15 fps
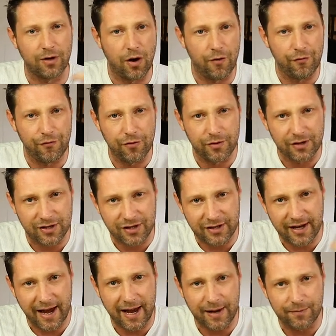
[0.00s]
going through the
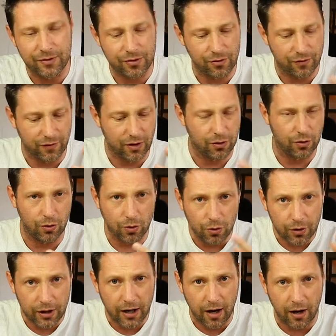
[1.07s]
same sort of like
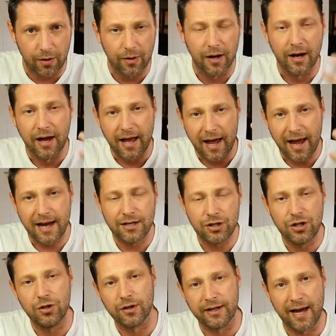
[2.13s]
audio
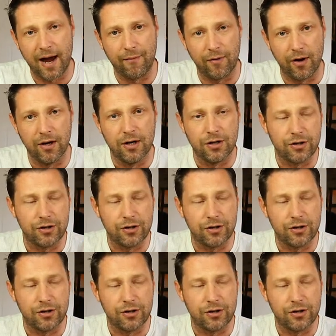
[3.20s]
into your camera,